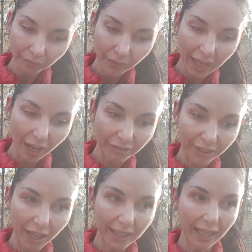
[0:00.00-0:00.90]
and I
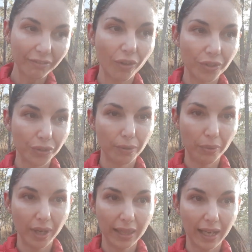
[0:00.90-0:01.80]
feel like they've gotten to a
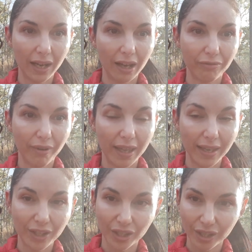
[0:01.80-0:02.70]
point in their life where
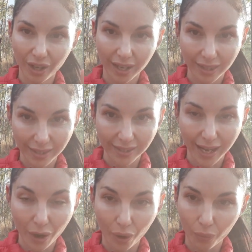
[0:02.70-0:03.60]
they're just like, this is
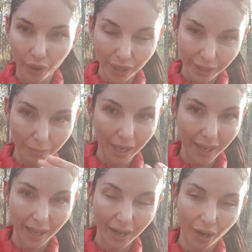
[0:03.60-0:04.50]
how I want it to
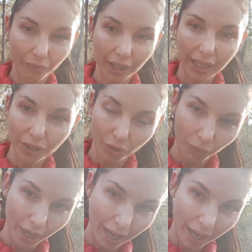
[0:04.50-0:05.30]
be, and I really don't want to